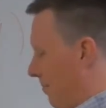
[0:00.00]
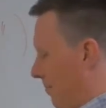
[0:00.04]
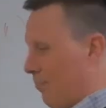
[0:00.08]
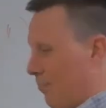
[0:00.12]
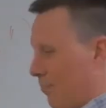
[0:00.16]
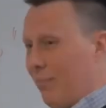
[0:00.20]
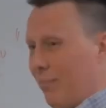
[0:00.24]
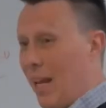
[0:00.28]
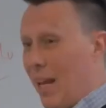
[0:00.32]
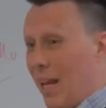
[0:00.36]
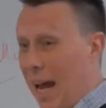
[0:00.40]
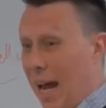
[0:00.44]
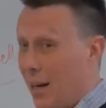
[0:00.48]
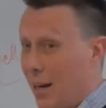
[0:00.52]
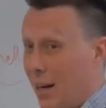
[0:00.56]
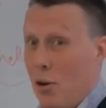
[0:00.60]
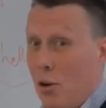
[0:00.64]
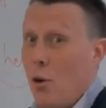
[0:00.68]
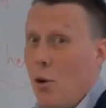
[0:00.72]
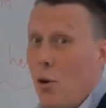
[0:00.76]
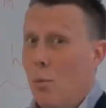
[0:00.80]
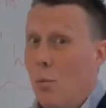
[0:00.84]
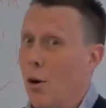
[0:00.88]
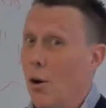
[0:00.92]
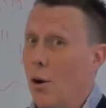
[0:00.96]
And the code
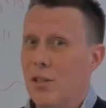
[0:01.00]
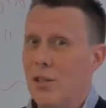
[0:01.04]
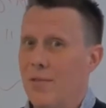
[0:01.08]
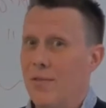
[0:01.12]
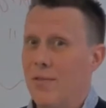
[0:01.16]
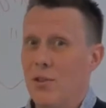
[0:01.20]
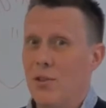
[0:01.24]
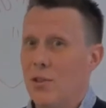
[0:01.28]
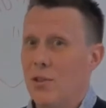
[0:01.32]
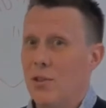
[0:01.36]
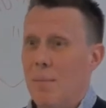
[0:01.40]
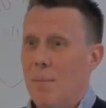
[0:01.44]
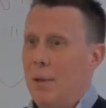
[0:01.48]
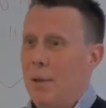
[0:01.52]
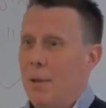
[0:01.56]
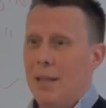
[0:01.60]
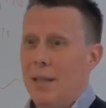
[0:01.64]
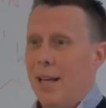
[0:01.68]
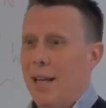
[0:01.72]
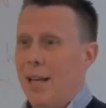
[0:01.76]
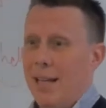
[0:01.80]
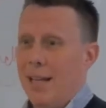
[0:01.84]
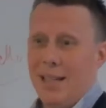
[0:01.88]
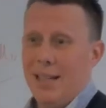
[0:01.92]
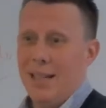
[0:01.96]
works if you skip it, like
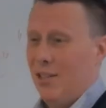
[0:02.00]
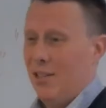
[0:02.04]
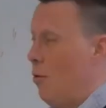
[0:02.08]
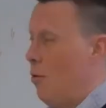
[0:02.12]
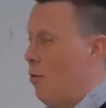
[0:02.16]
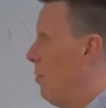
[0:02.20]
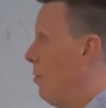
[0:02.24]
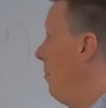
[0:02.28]
it's no problem.